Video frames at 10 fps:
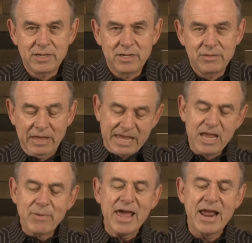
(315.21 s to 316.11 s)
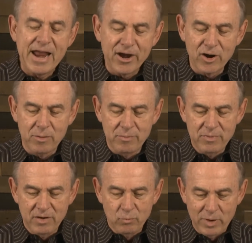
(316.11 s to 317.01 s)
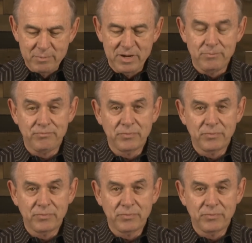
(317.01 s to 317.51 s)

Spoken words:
The king had a harem of women.